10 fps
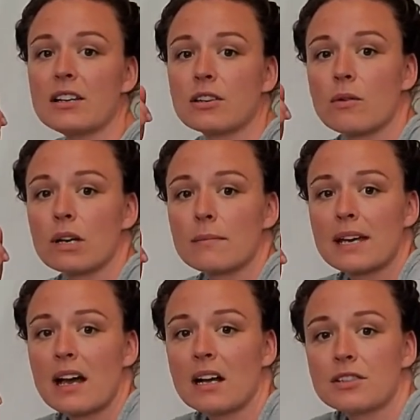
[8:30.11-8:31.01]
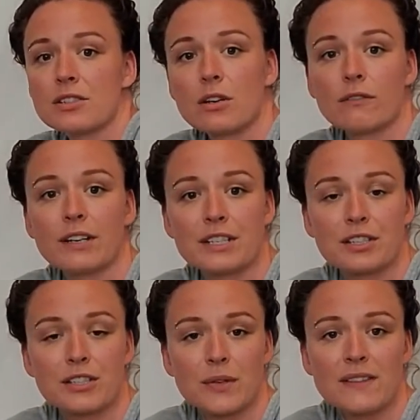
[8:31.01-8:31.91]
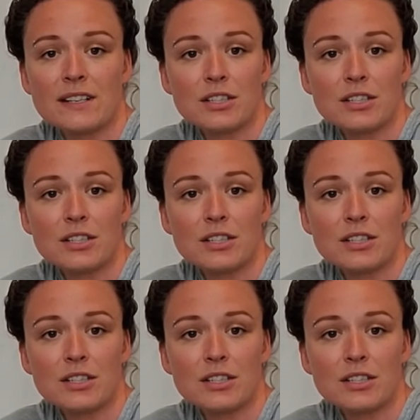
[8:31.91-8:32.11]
You don't want to be hunched over as you're doing this.